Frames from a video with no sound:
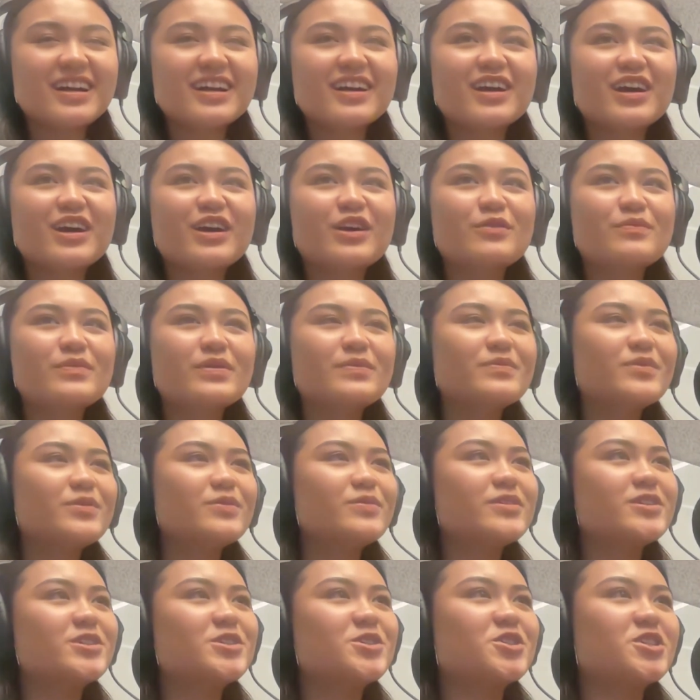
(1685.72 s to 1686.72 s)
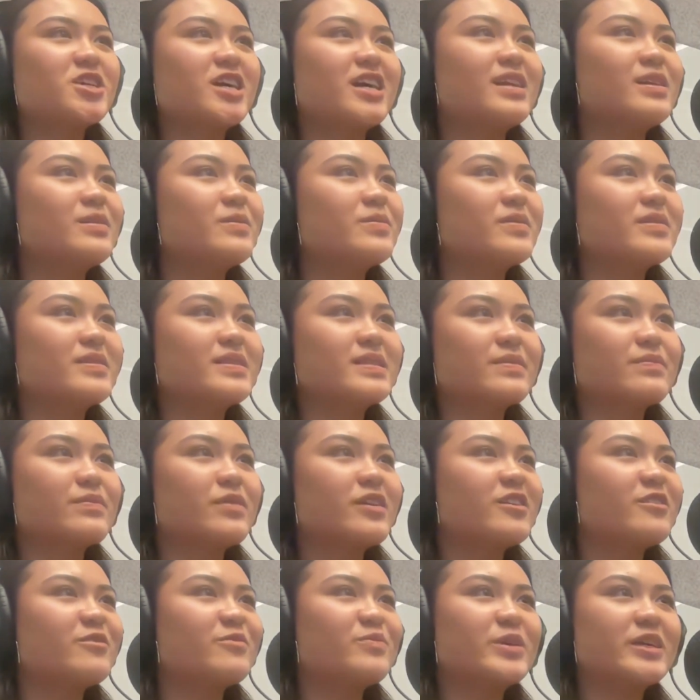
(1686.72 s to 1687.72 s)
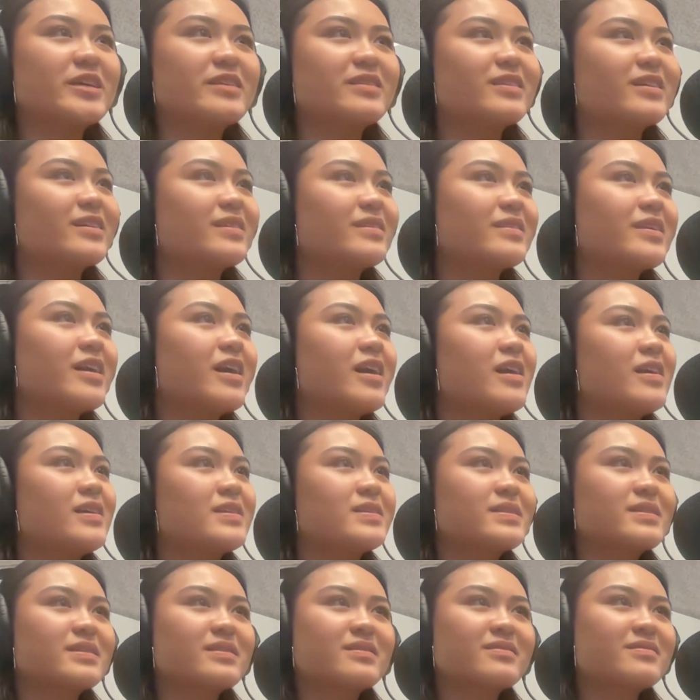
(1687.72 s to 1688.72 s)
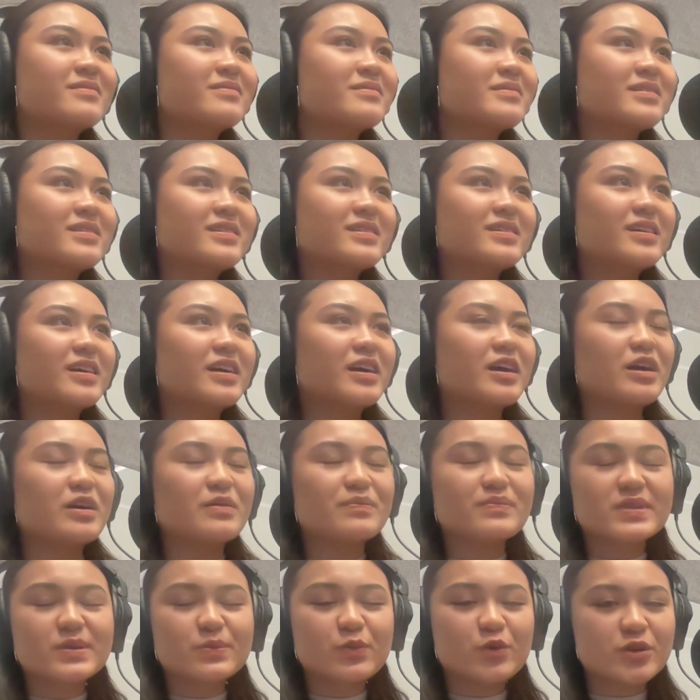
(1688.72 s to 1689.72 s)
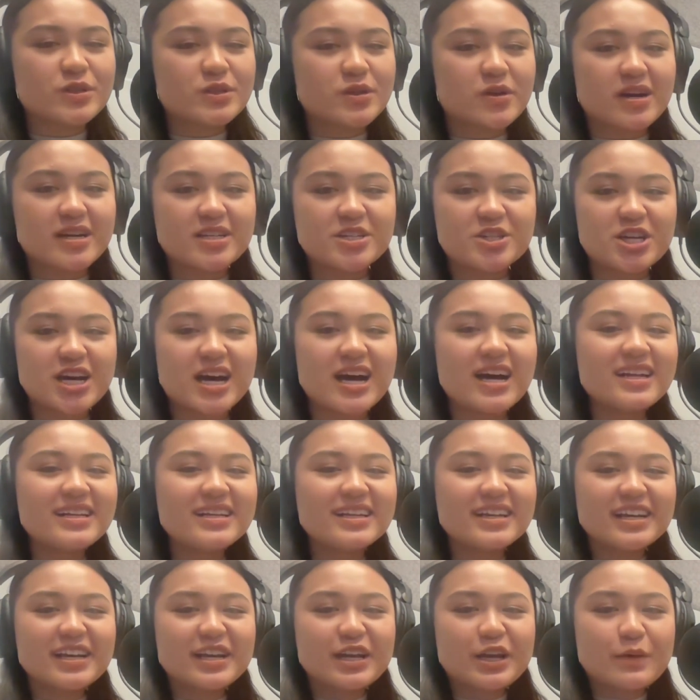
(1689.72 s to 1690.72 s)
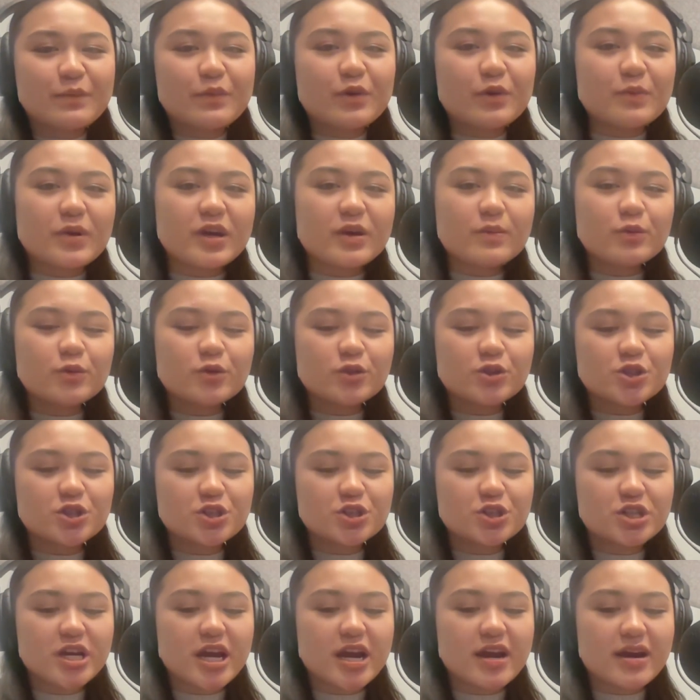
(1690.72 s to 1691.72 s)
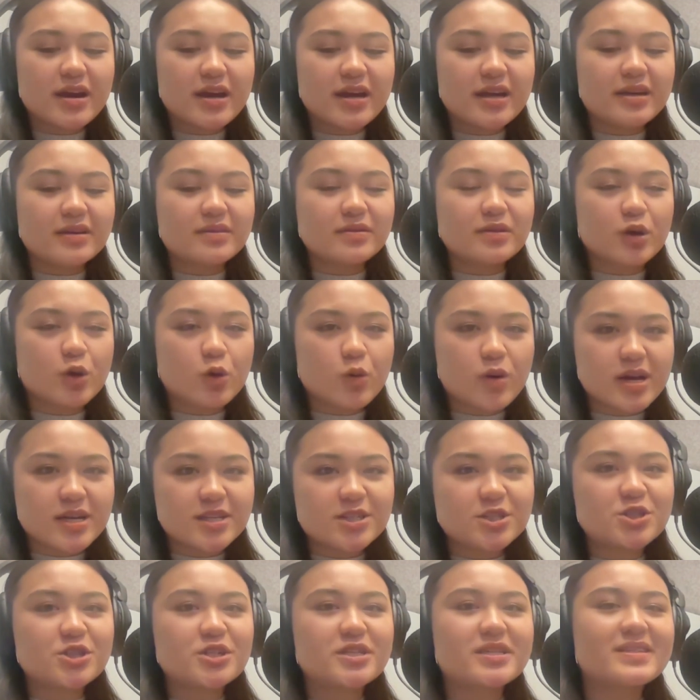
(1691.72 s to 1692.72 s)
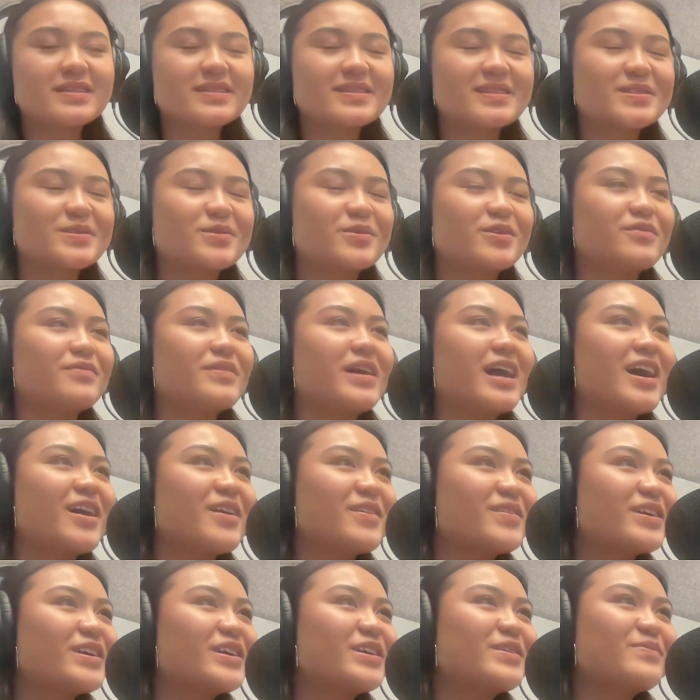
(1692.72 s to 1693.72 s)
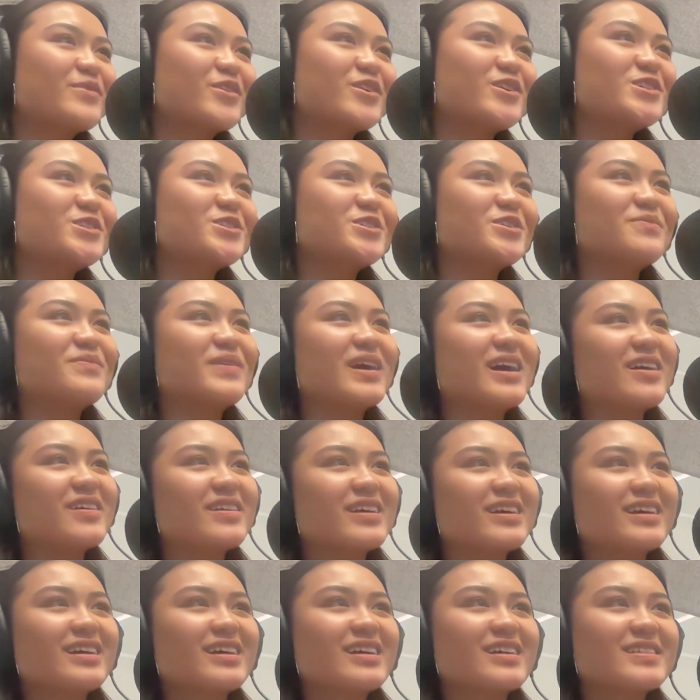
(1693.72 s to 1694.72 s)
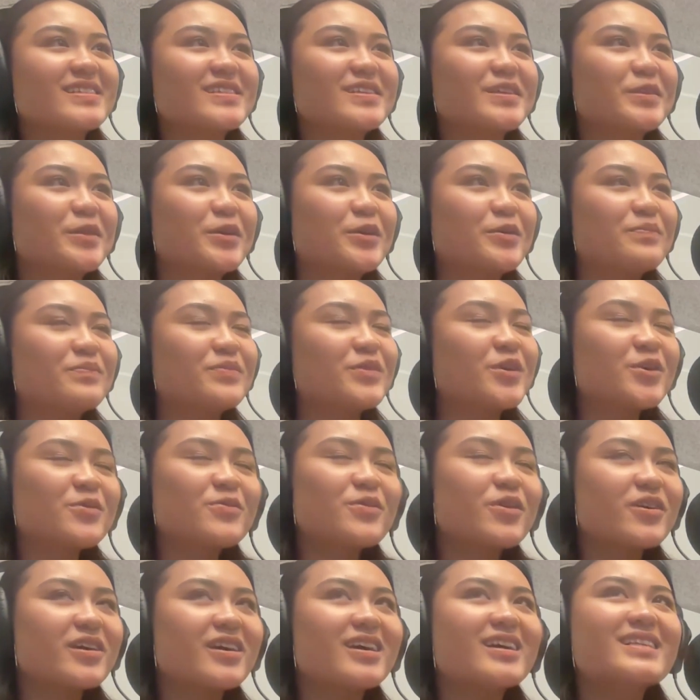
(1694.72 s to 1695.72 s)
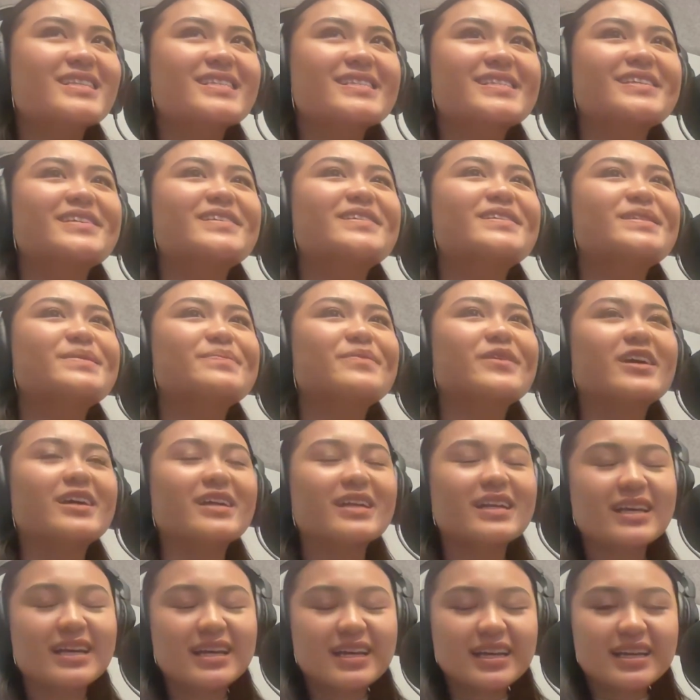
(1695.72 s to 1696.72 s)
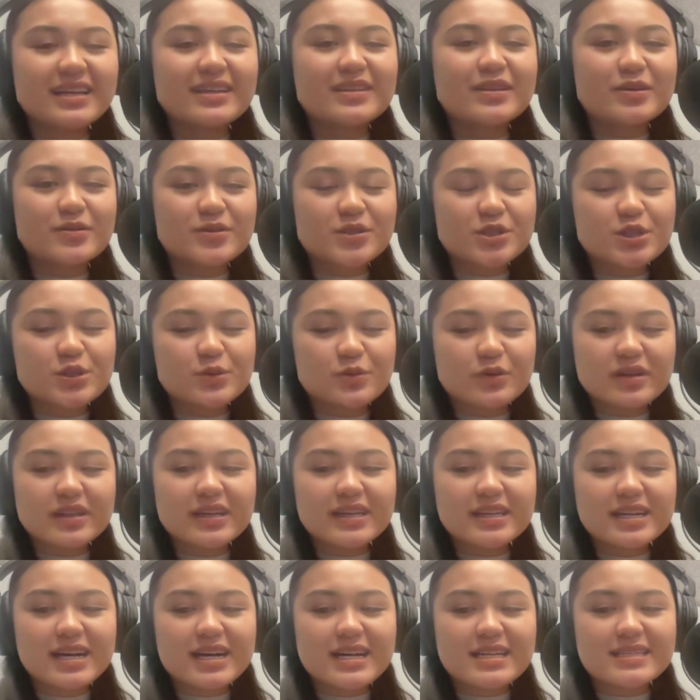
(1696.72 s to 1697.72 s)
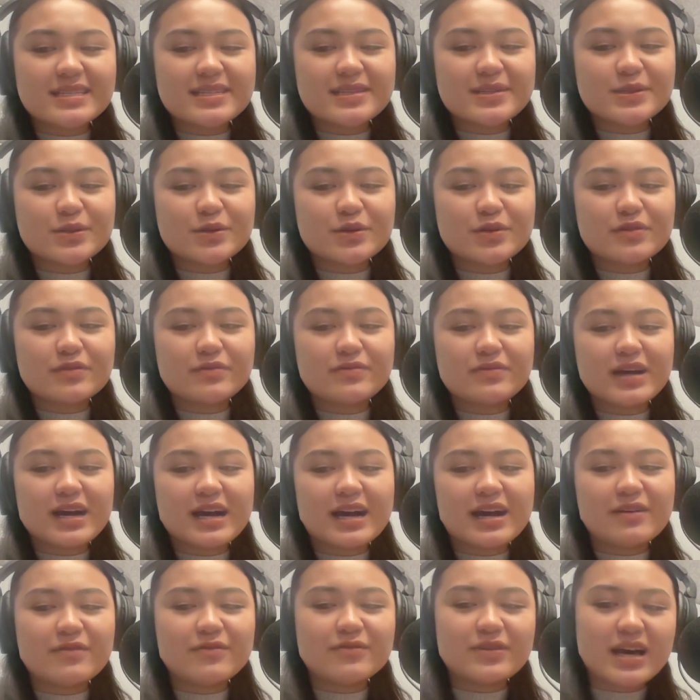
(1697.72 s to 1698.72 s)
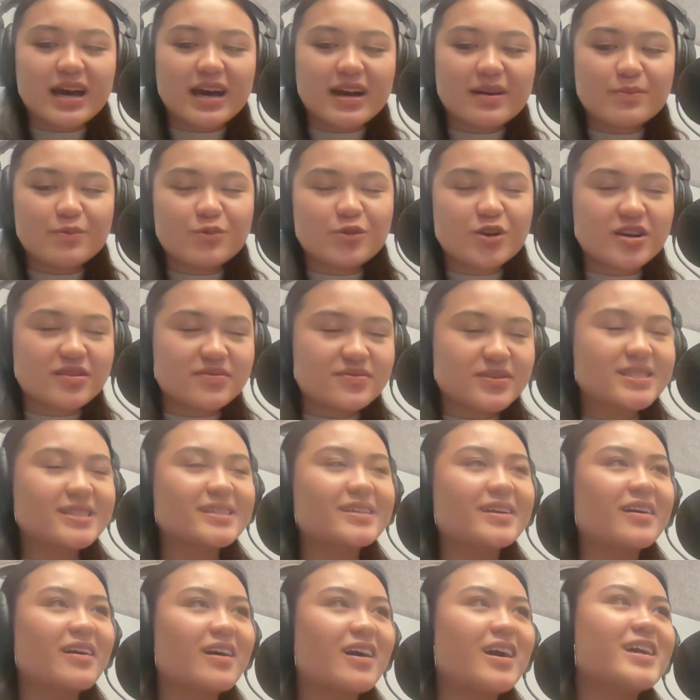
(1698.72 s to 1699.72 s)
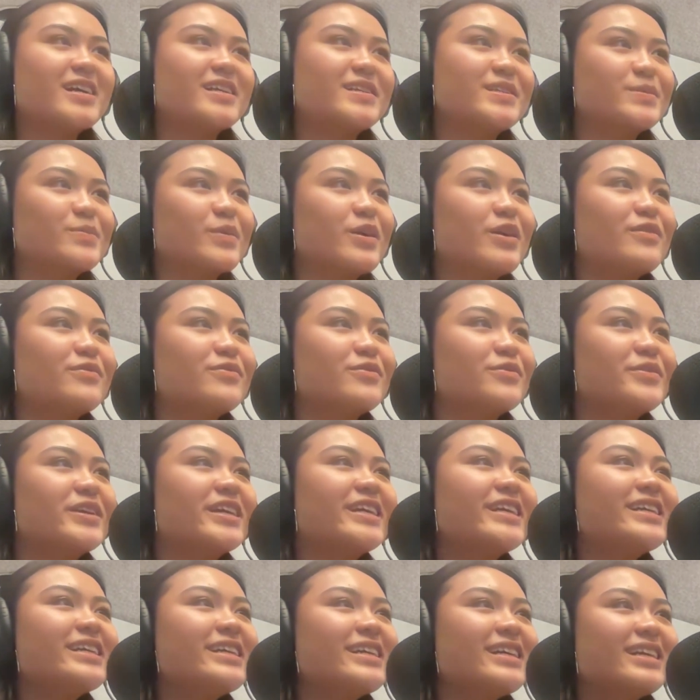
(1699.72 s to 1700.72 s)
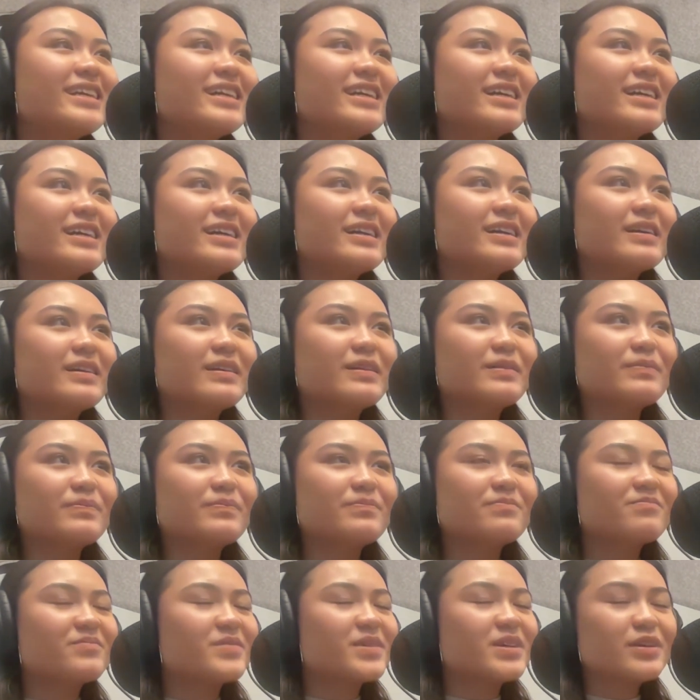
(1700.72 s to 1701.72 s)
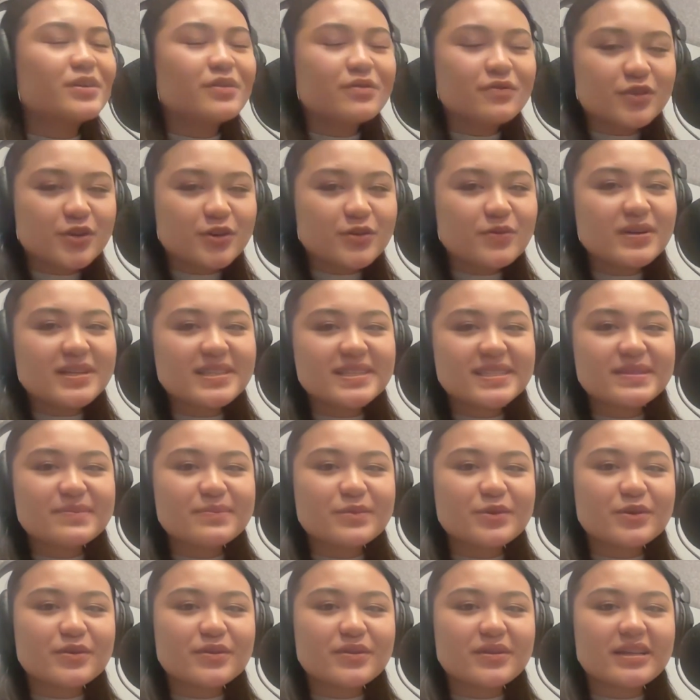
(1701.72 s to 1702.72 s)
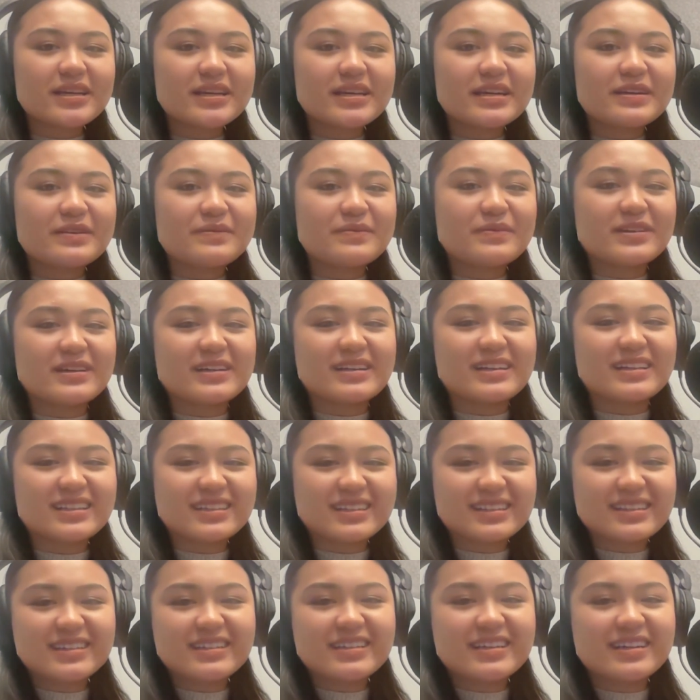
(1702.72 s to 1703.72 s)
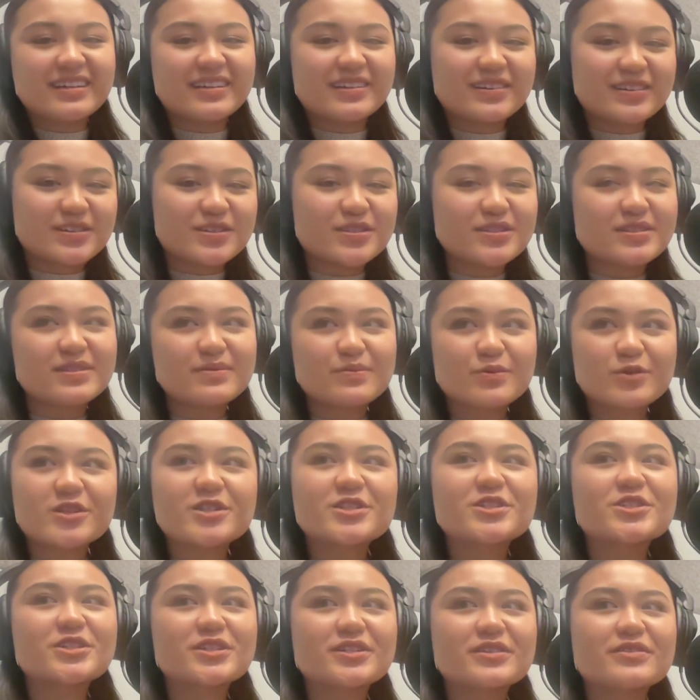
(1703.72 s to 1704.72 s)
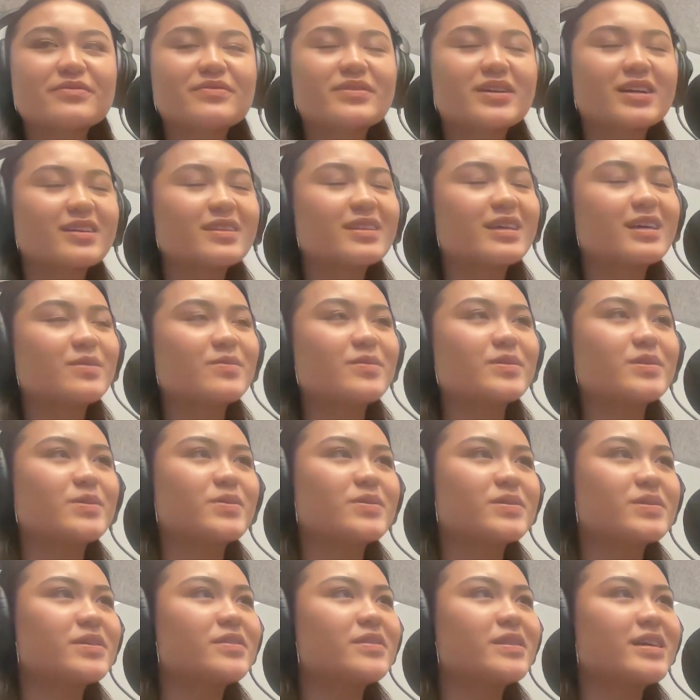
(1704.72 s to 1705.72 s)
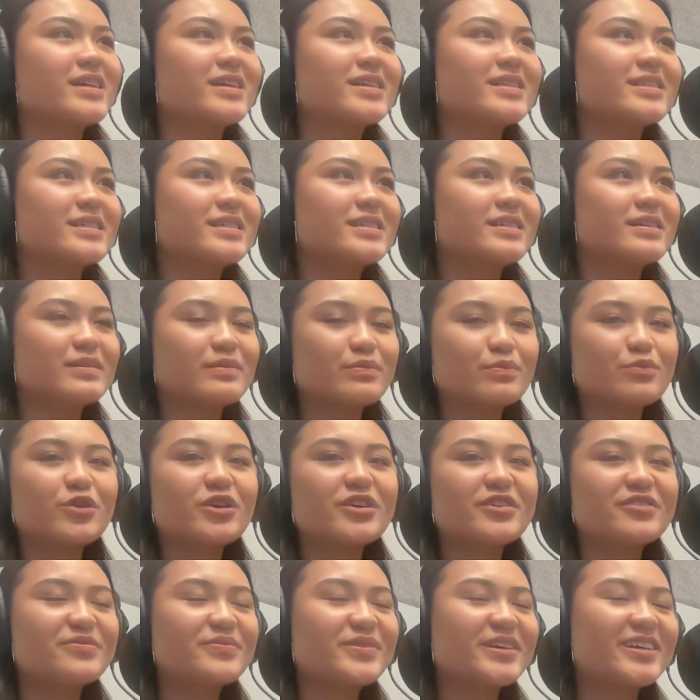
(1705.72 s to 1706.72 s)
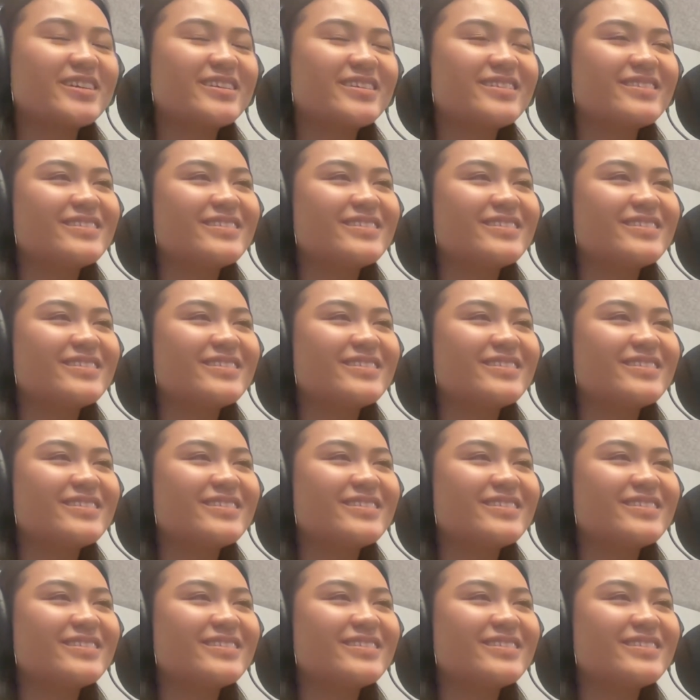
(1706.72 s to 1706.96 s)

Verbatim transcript: I can't remember which chat it was. It might have been like the Ask um, Sports Grad chat. But people were just sharing the questions, sort of how they approached them, how they answered them. No wrong answers, but no, it's just really nice to sort of have that prefacing guide as well for me. Um, interview went smoothly, but yeah, no, just appreciative that that was also there to brief me.